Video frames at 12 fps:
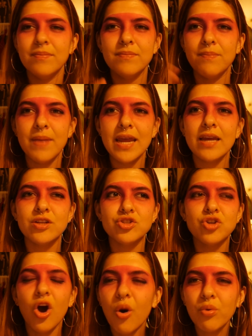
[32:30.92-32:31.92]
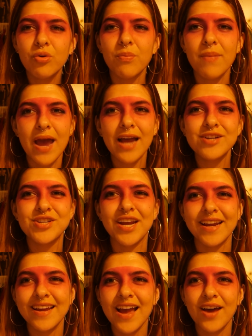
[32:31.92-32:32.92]
make total
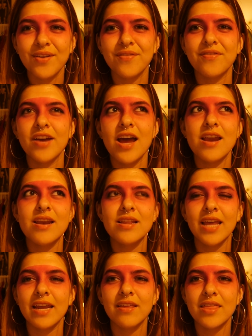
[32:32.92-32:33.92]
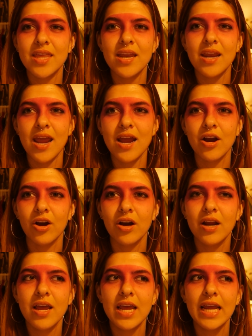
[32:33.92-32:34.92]
magic out of like thin air.
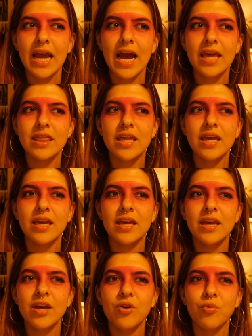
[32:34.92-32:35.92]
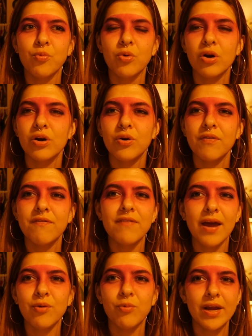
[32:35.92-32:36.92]
I think we're
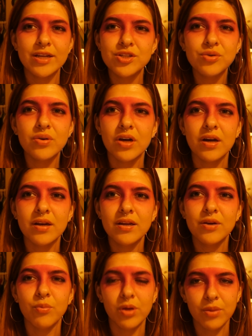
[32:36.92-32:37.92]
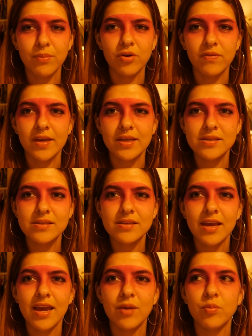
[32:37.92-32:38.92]
fed way too good with movies,
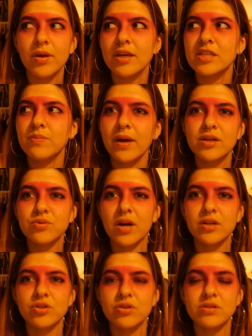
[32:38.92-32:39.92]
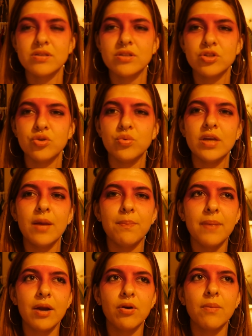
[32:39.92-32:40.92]
and we expect directors to get
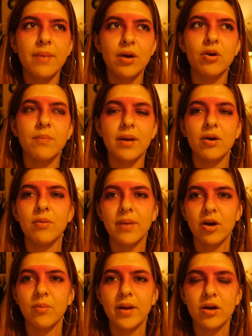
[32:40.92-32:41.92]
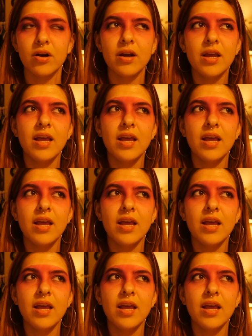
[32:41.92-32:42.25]
better and better and better and better and better,